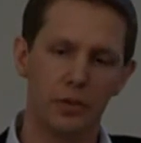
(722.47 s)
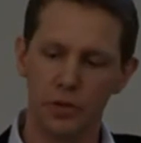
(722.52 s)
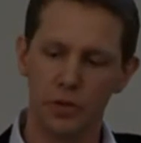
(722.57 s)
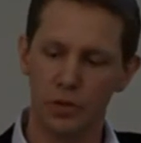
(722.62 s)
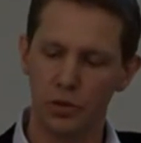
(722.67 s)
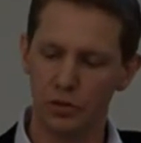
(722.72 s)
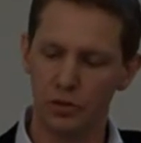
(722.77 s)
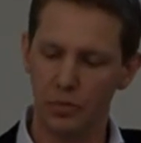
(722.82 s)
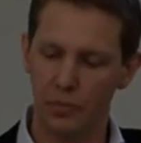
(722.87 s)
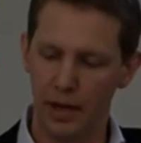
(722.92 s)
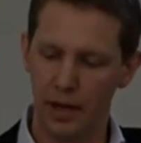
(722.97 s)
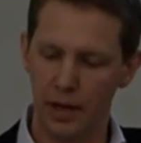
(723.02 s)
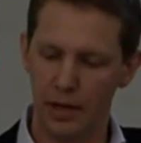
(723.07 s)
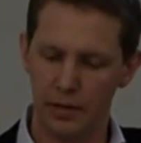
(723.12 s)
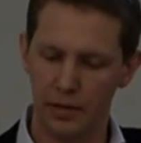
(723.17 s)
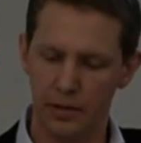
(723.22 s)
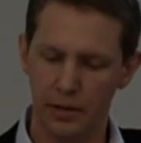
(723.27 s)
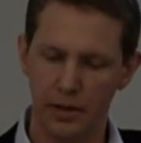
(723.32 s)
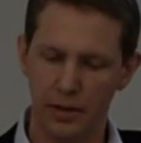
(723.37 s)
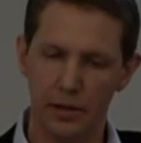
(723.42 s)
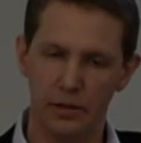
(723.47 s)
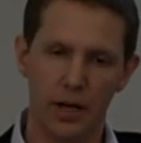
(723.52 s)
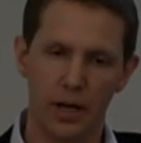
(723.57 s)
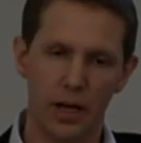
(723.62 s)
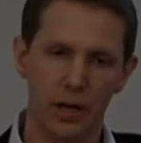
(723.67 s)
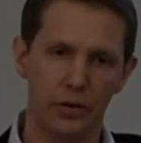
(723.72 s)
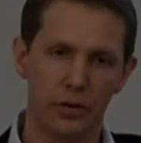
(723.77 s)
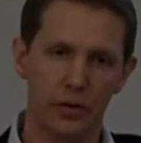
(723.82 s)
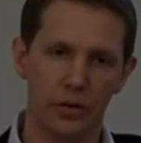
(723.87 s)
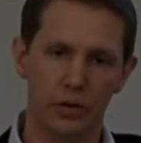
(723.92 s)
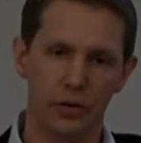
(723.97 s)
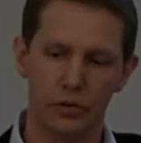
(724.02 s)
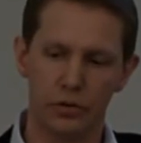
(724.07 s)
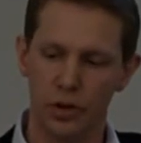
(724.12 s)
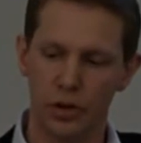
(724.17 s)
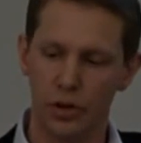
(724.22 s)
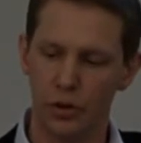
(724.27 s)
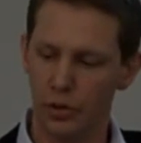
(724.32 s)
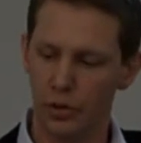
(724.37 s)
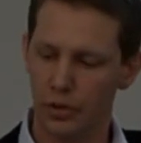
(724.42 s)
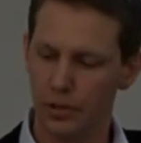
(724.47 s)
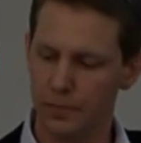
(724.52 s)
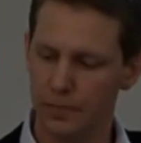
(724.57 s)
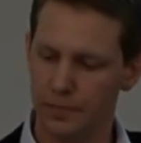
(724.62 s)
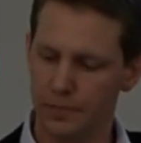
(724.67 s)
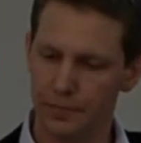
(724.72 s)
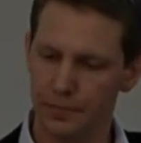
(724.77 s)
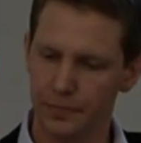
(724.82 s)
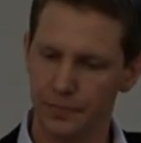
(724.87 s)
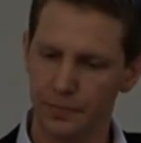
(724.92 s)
of the municipality, is under control.